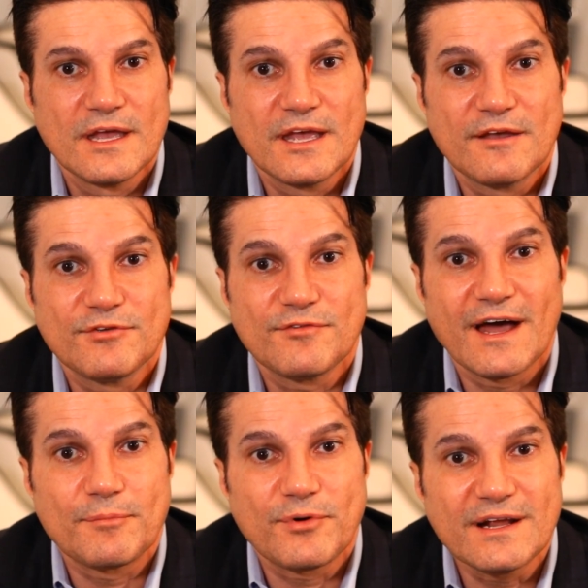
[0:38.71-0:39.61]
If you've
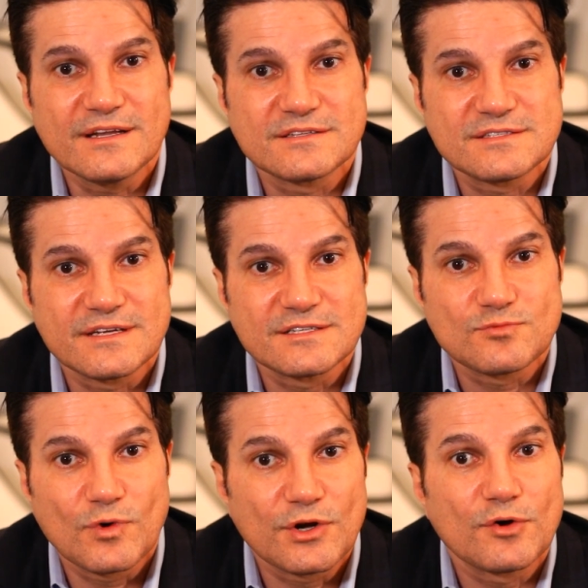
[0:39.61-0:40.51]
had pregnancies,
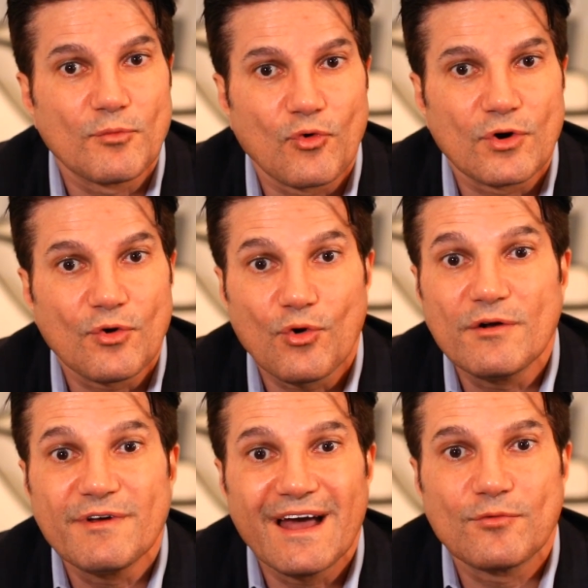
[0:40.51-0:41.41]
one or more, or
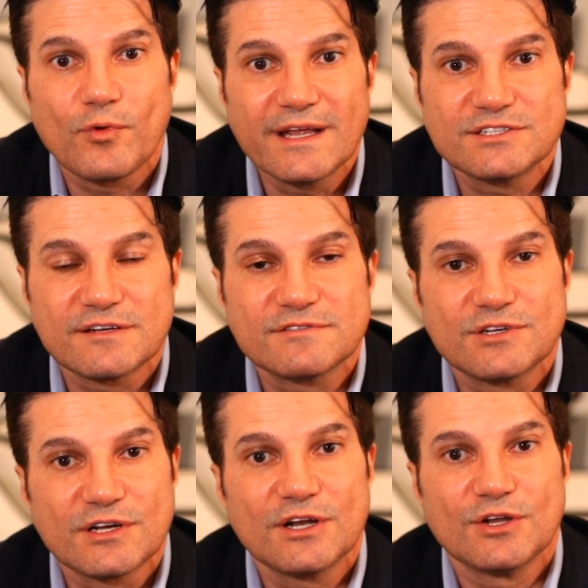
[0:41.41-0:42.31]
have had weight shifts,
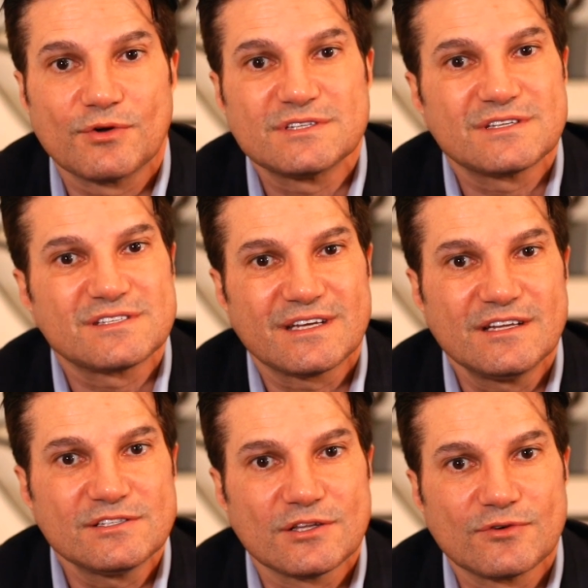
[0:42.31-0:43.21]
you're going to notice the skin
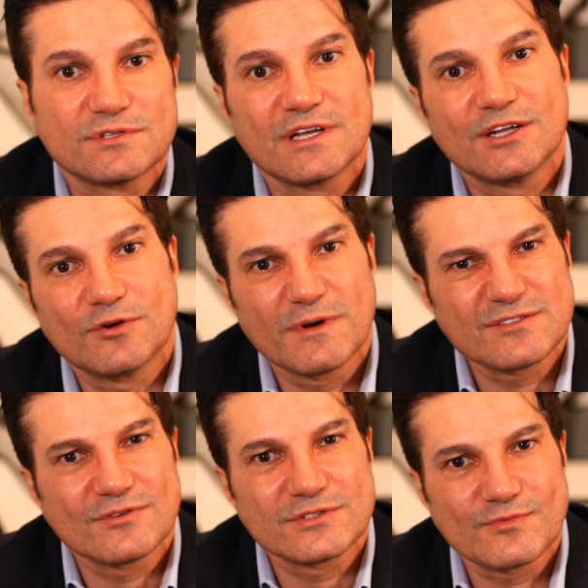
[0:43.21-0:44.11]
is loose and your
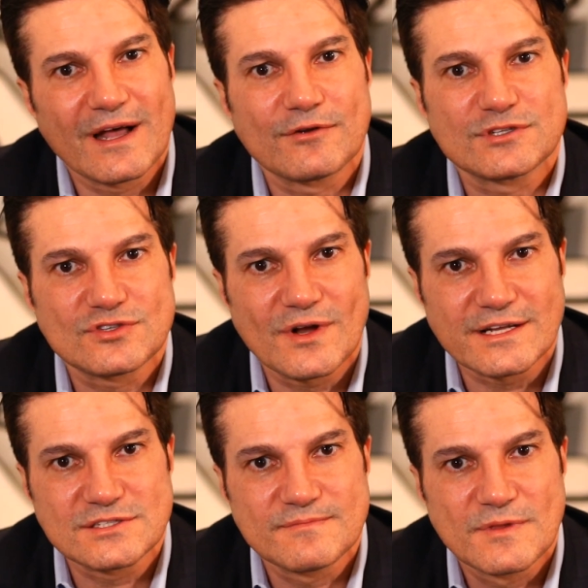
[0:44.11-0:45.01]
muscle is rather
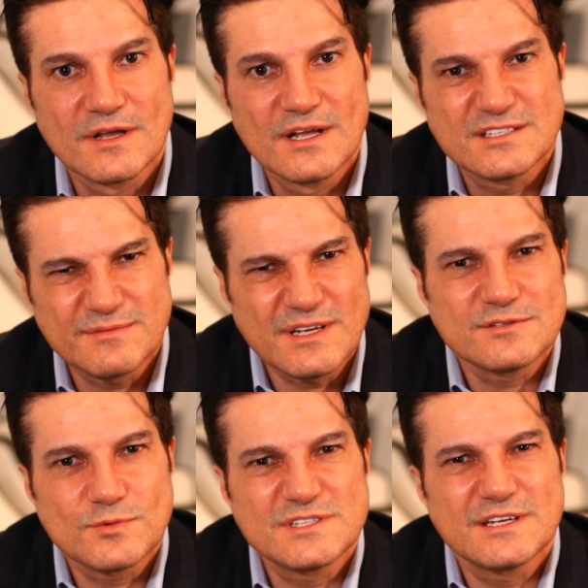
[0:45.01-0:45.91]
stretched. Sometimes
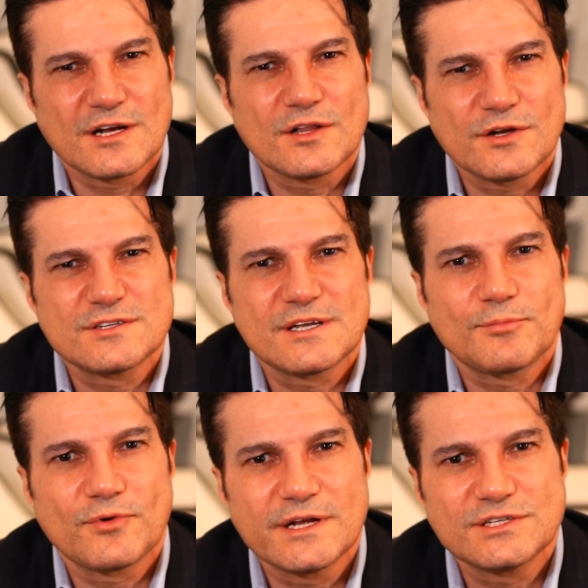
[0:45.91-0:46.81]
we see a clear
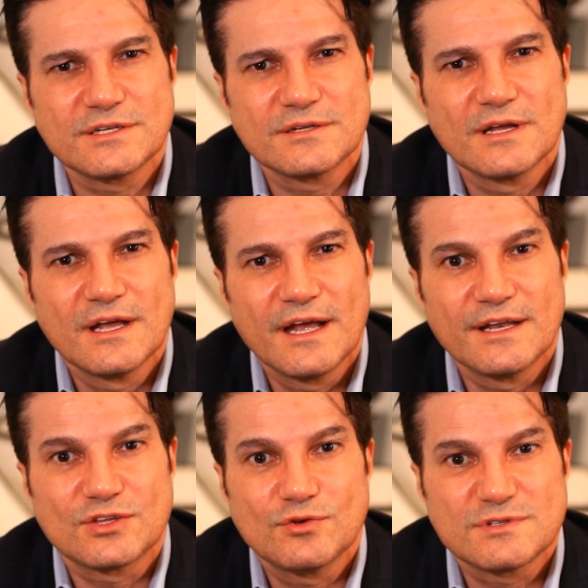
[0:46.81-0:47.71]
separation in
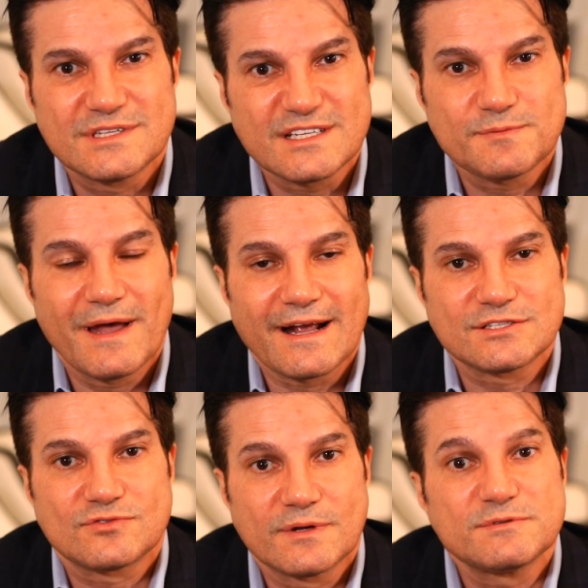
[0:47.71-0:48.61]
the two six-pack
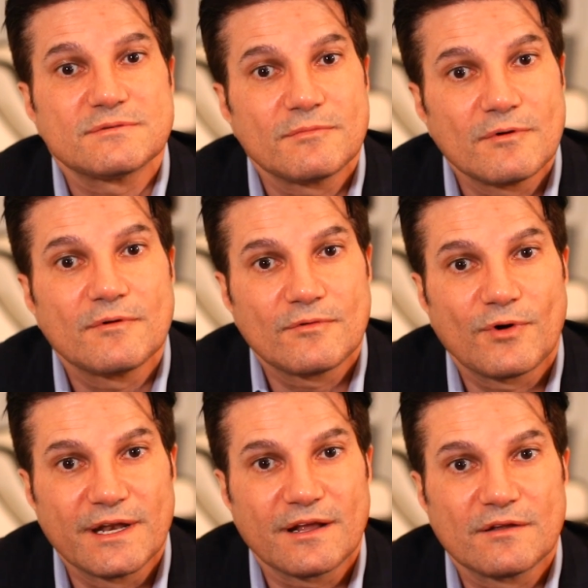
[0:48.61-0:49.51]
strips
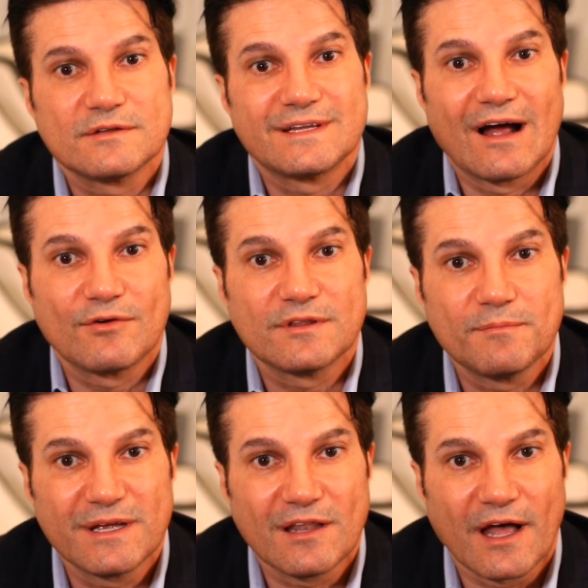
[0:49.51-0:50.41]
running down the
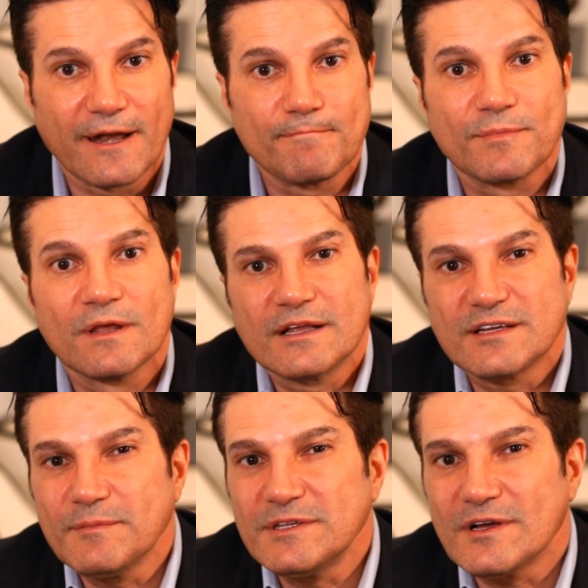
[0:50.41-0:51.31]
midline. A
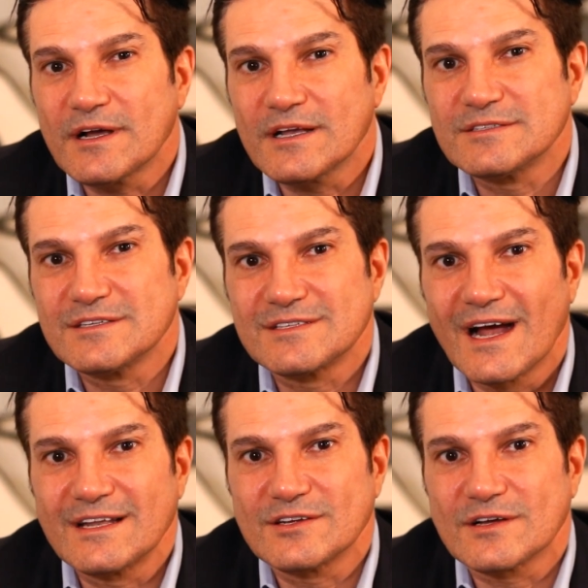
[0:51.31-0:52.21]
tummy tuck is
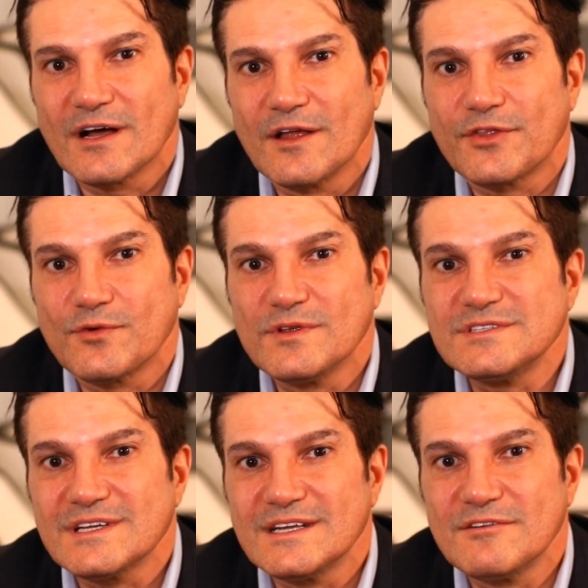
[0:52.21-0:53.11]
designed to cut through the
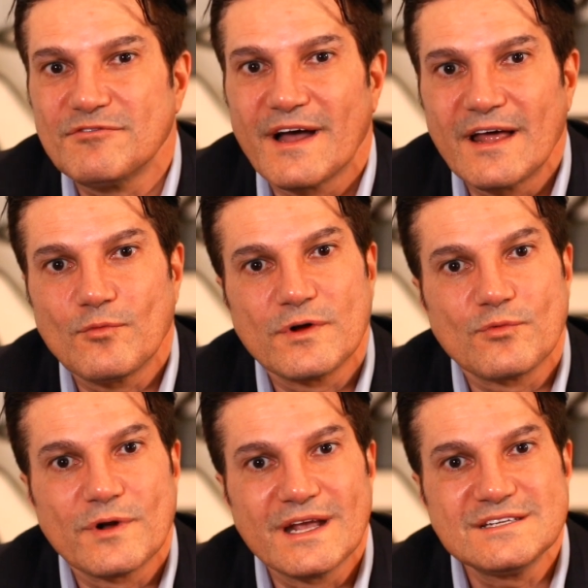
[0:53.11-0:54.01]
skin and fat. We
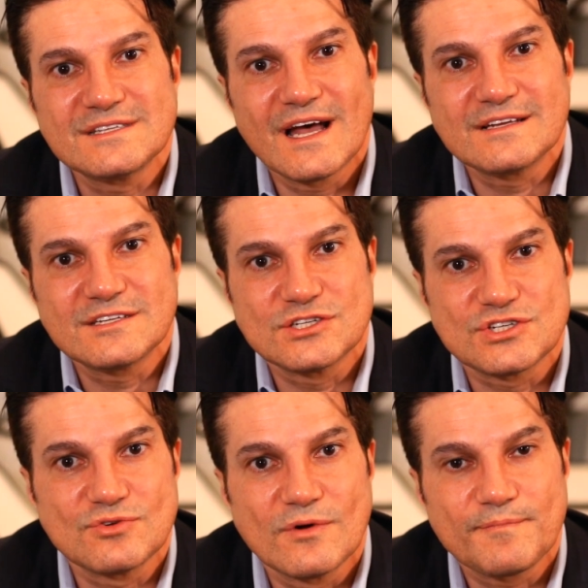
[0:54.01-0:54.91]
raise that
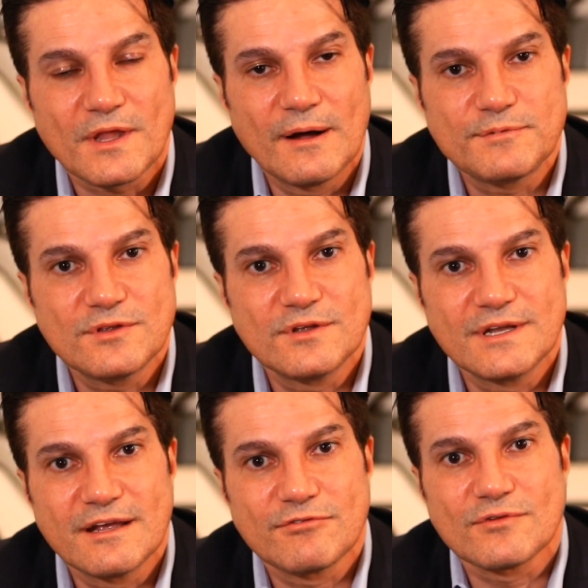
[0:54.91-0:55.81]
tissue up to the
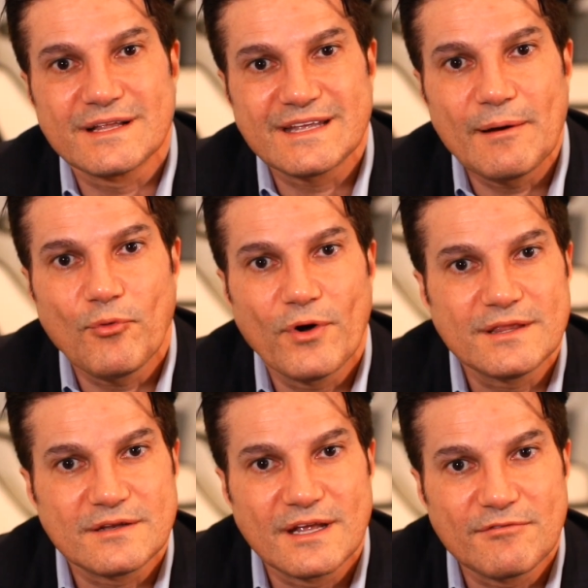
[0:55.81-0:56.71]
navel. At that
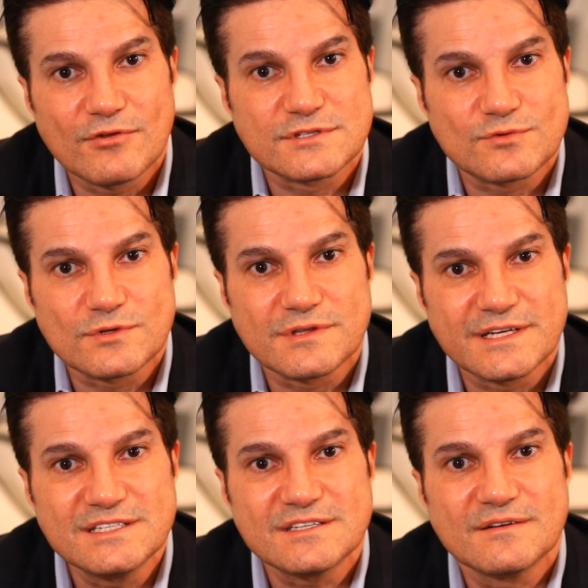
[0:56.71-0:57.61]
point, the navel is
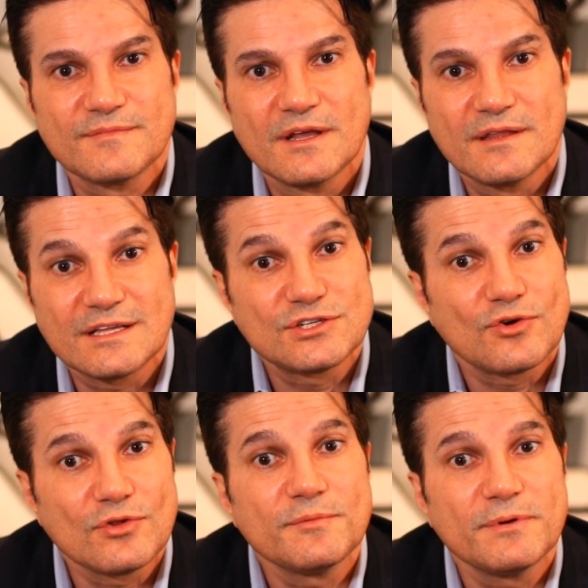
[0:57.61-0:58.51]
released. That's your
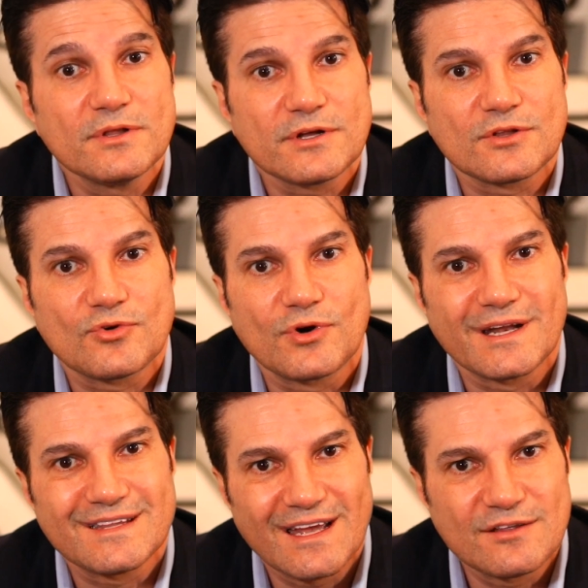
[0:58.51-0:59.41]
old umbilical cord.
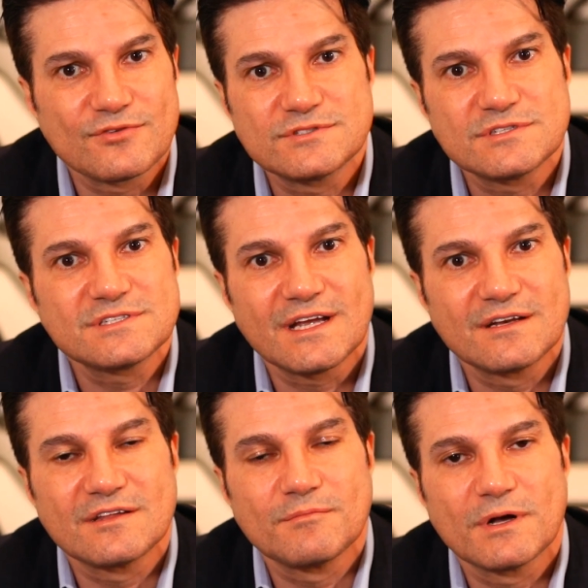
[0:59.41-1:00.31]
It tethers the
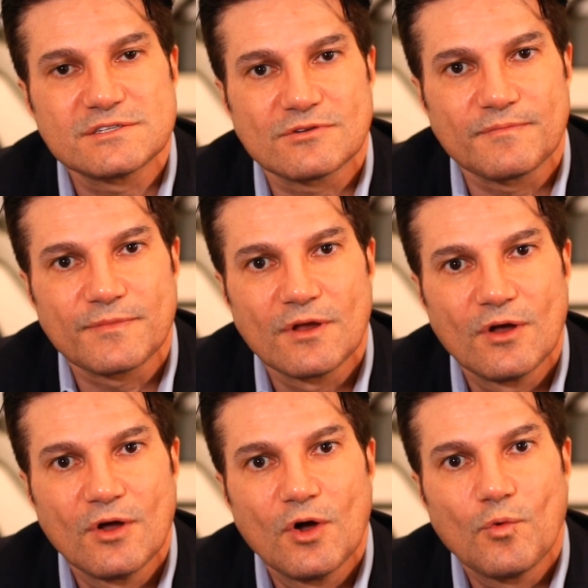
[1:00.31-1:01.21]
skin to the muscle.
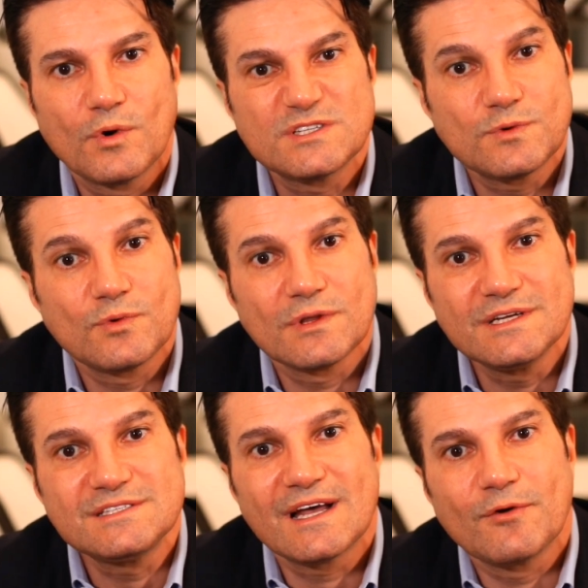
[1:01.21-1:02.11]
Once we
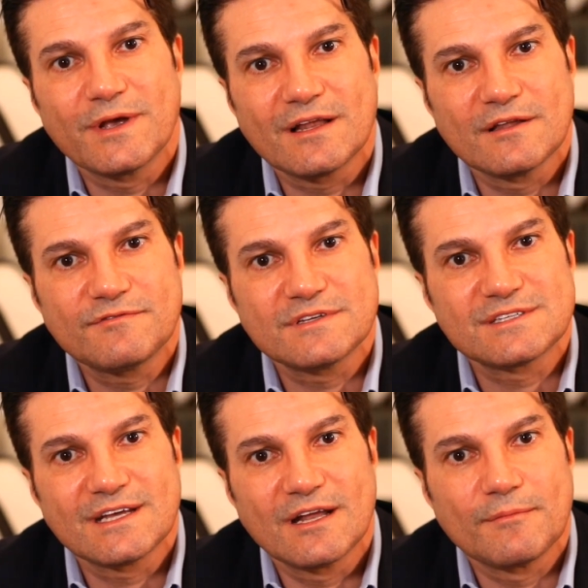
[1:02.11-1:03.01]
release that, we can lift the
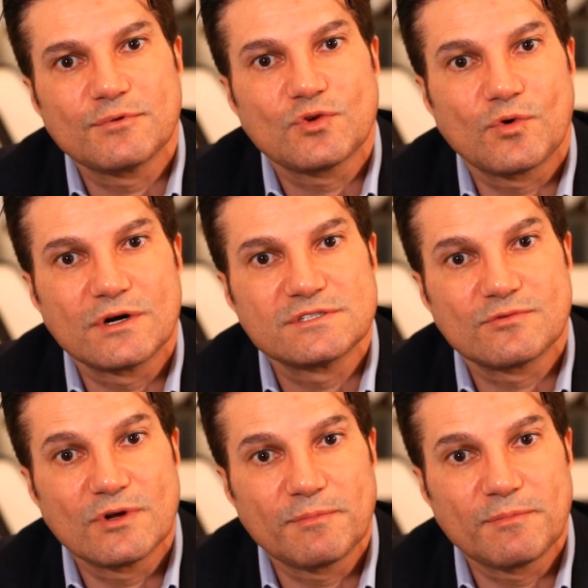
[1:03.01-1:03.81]
skin up towards the rib